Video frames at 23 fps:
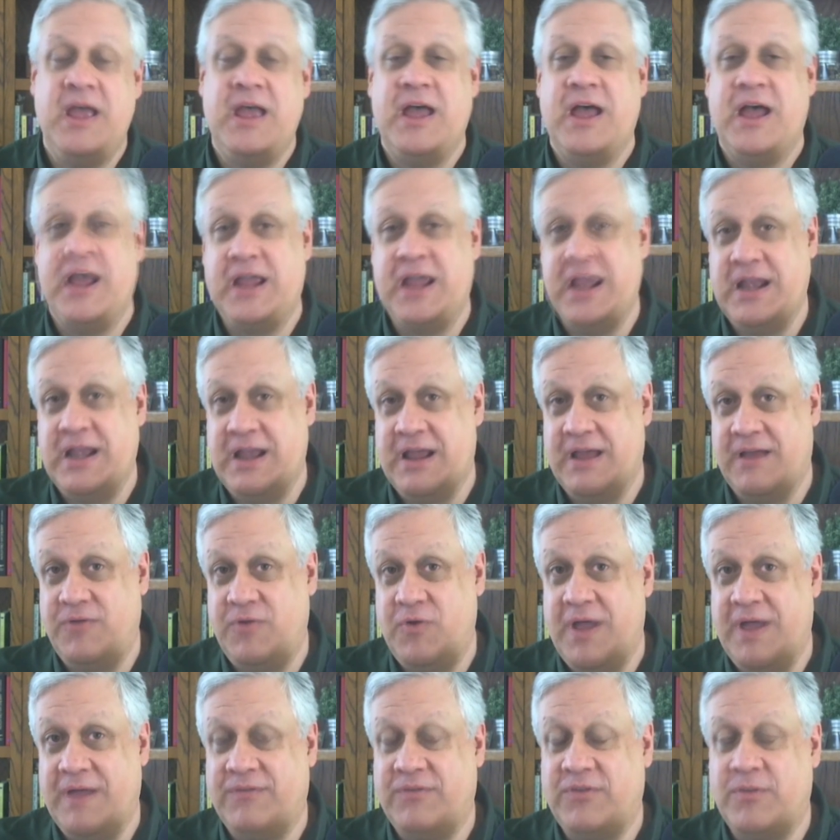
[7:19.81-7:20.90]
Again, now if you
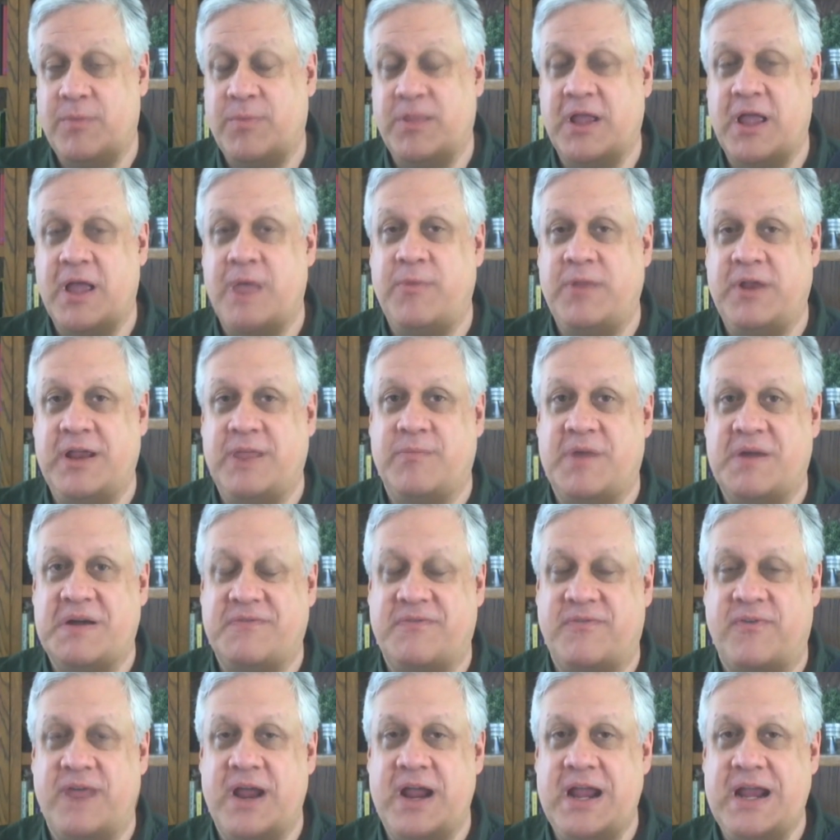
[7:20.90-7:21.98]
have something coming in by
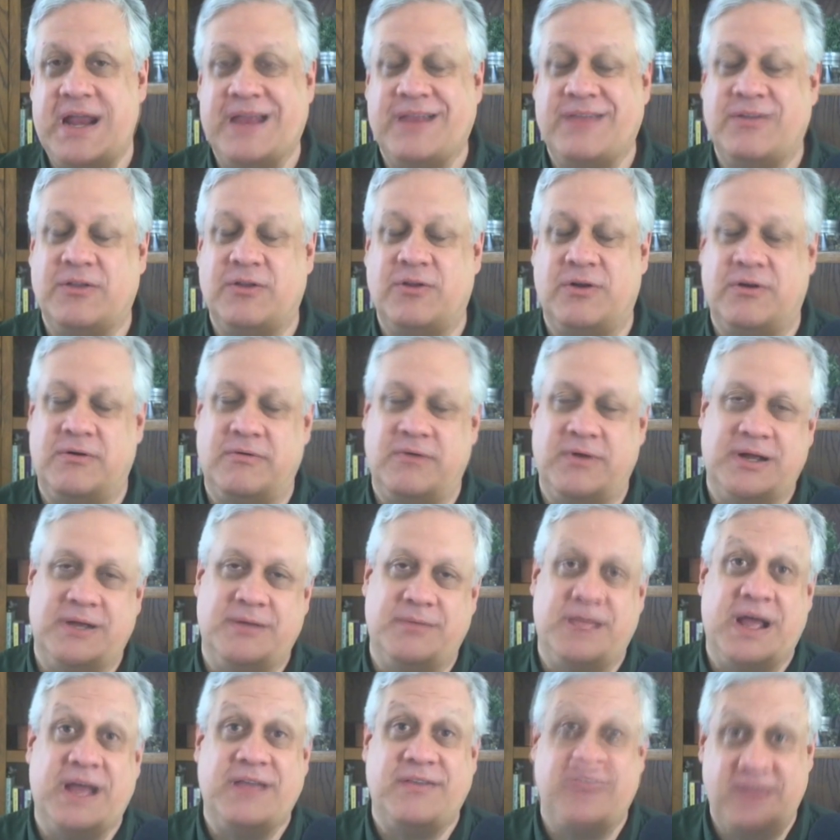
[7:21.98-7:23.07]
freight, or
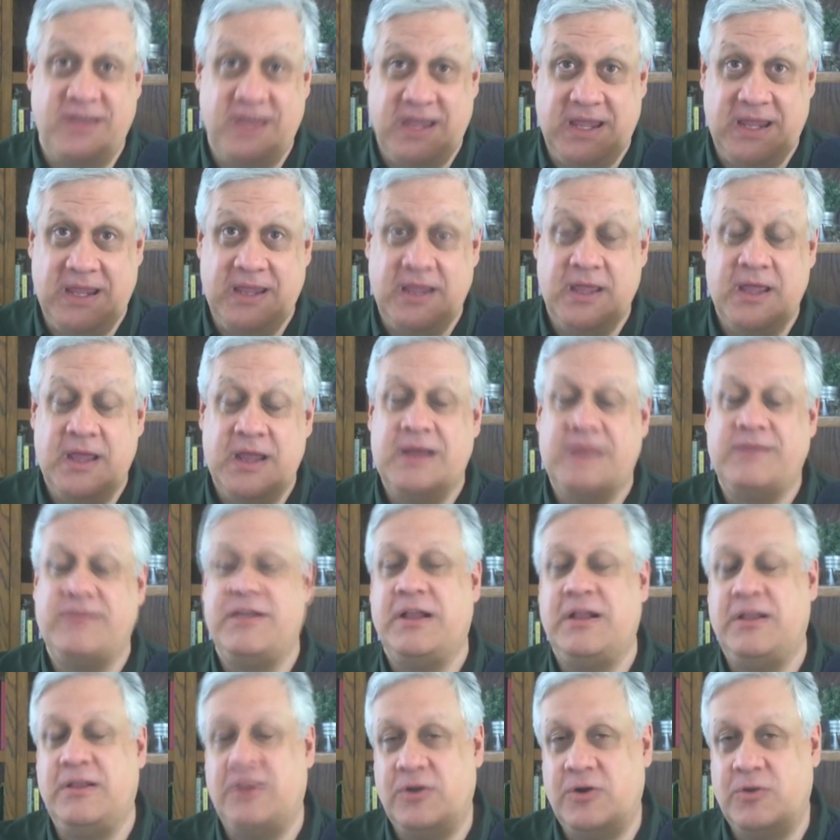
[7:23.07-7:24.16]
by sea, it's a
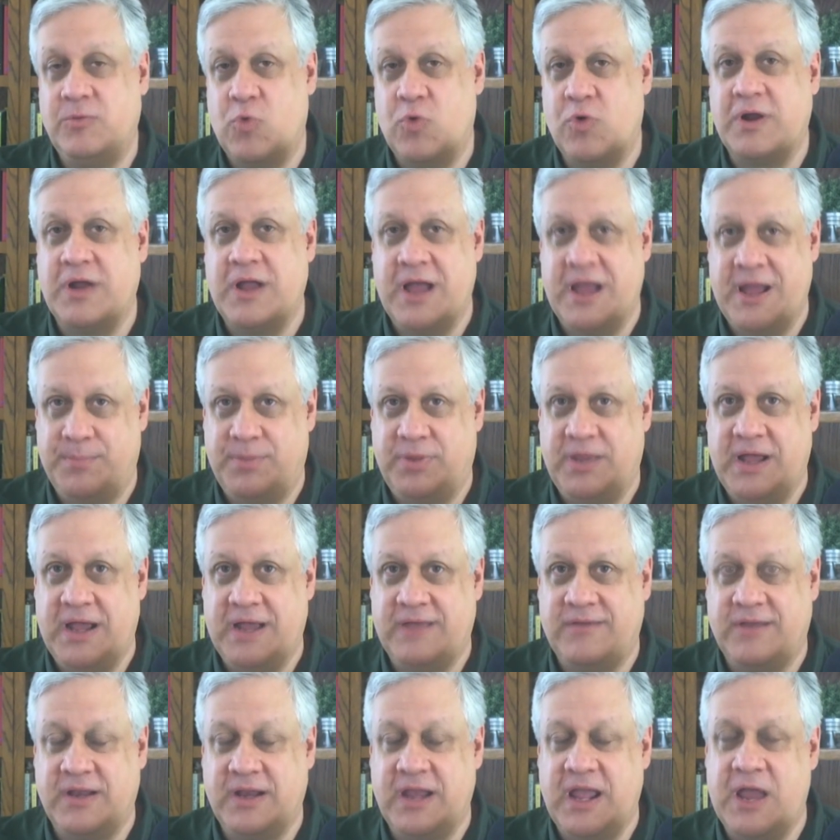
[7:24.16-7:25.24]
little more
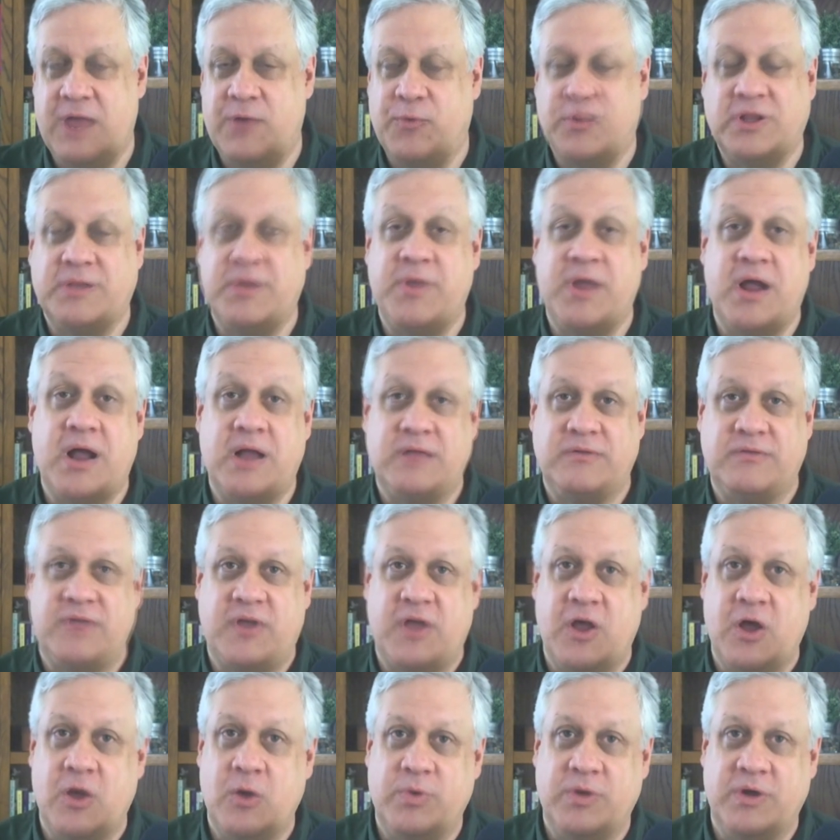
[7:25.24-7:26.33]
complex, and again, really beyond the
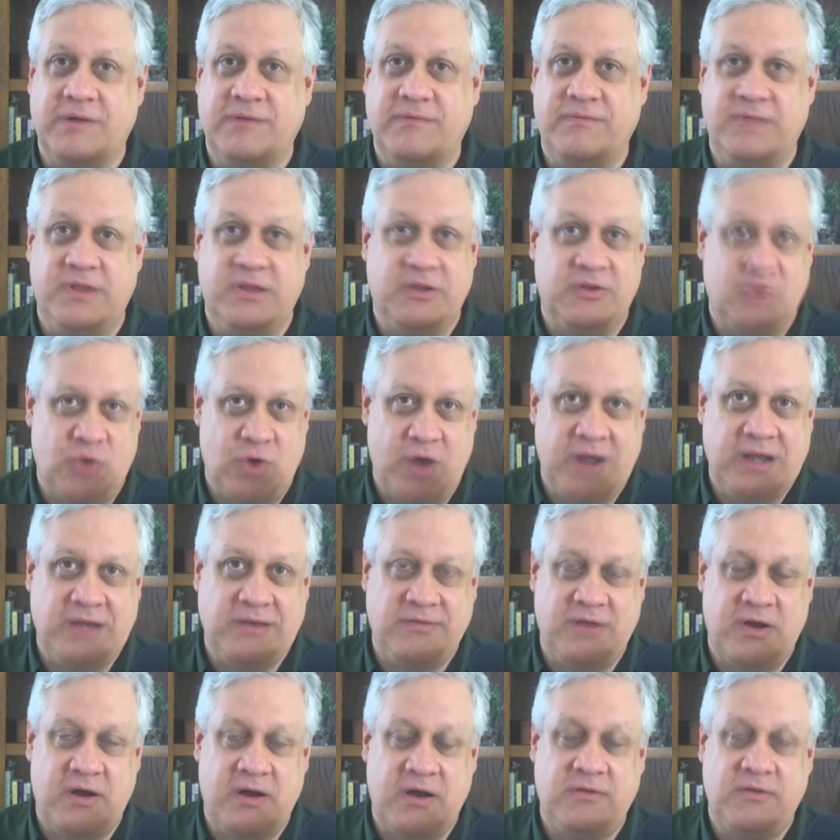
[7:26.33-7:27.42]
scope of this training
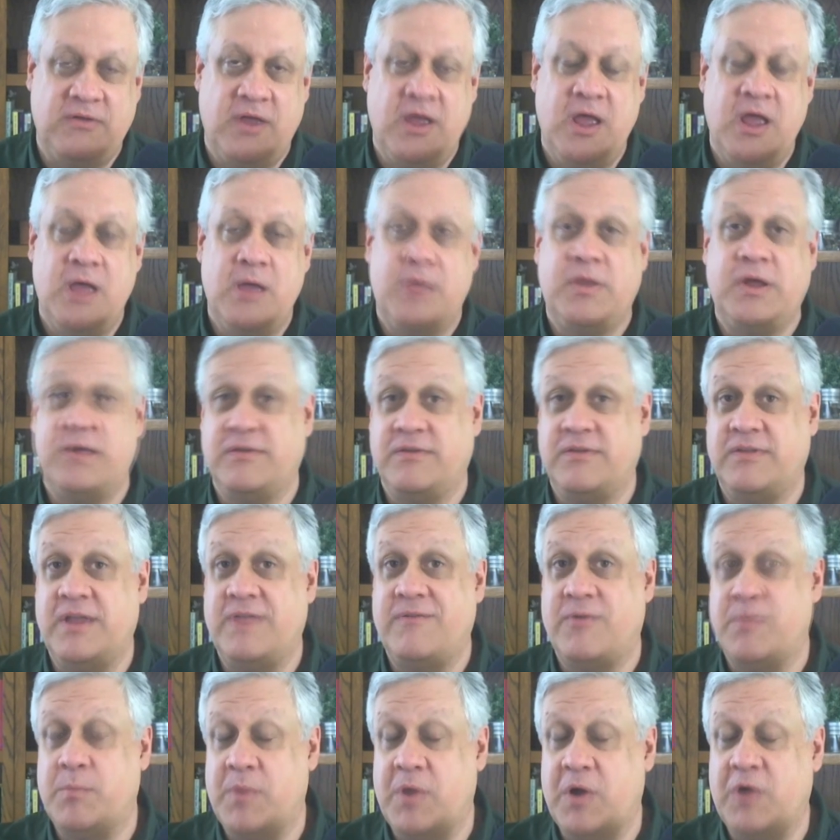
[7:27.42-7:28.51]
series, because I think
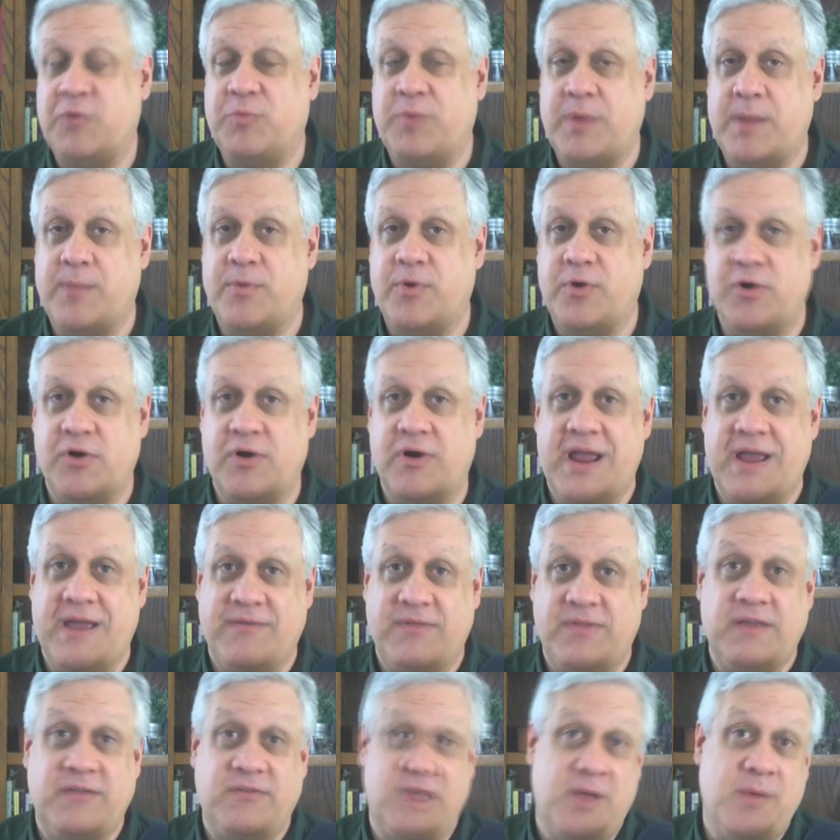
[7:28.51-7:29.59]
for most people, you're going to have
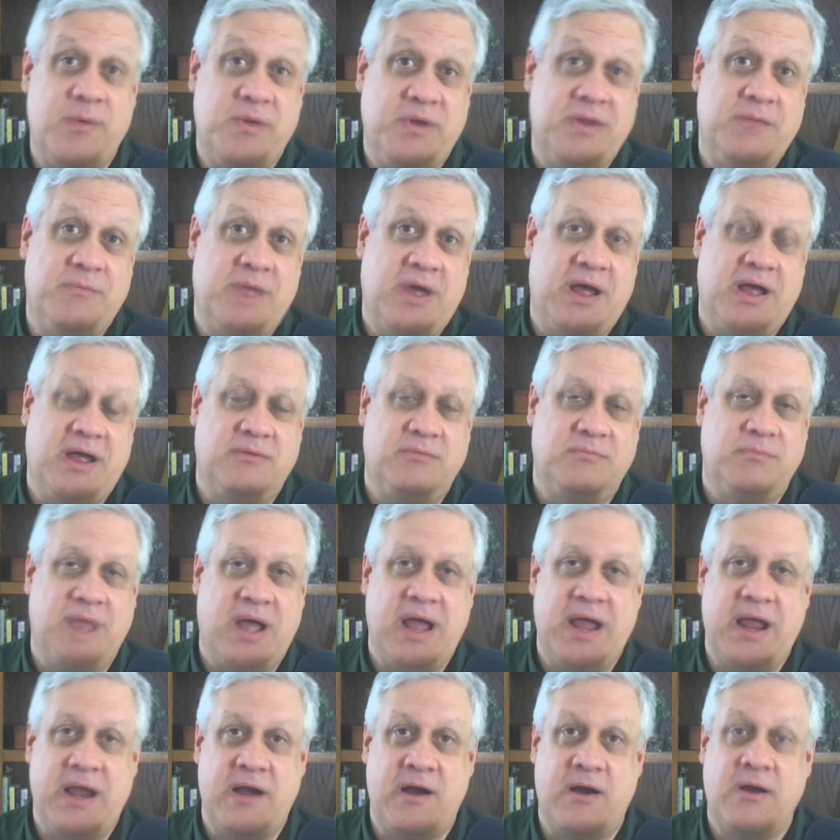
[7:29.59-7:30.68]
things coming in
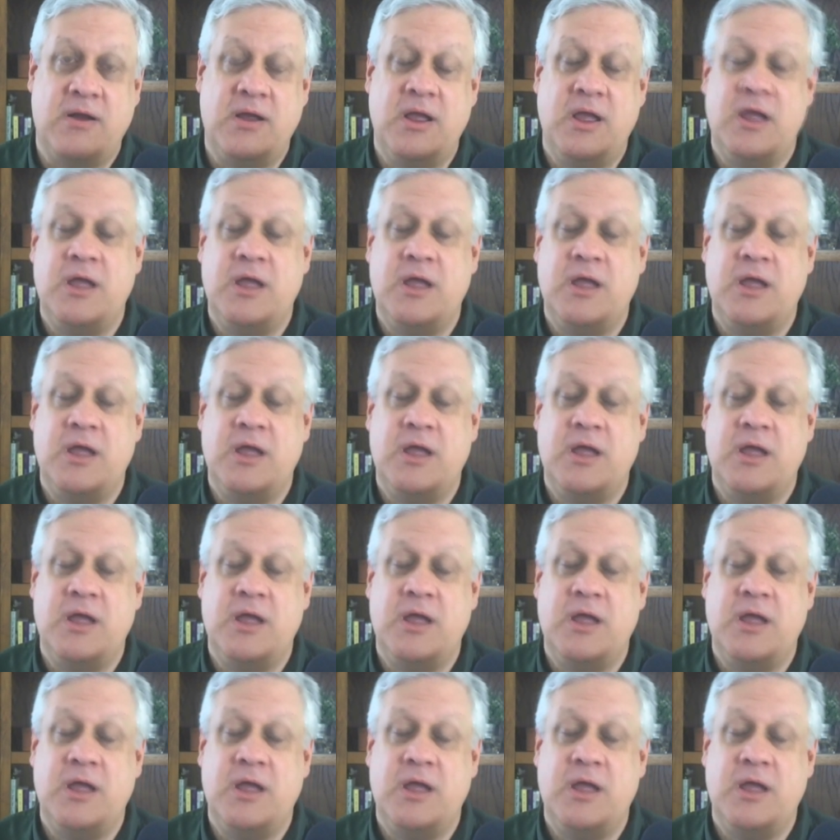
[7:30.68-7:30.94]
by air.